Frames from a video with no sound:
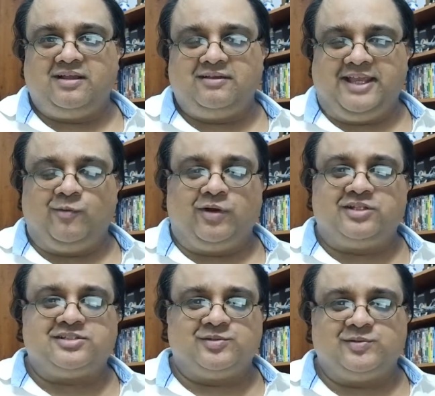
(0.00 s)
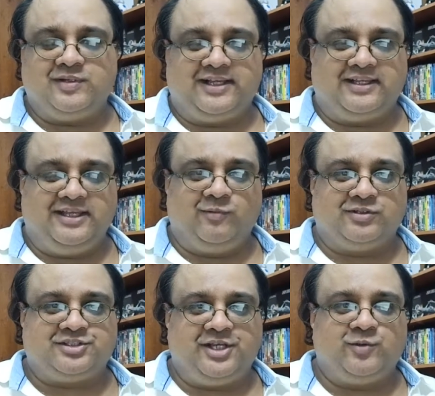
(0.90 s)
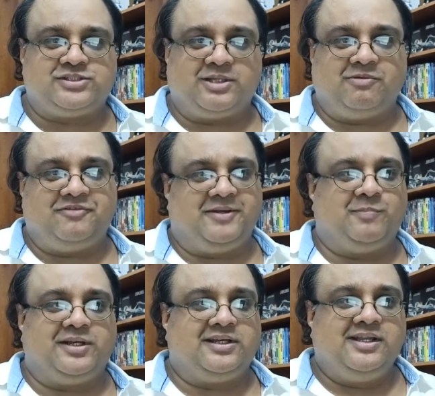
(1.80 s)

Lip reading: he wants to use some of it, but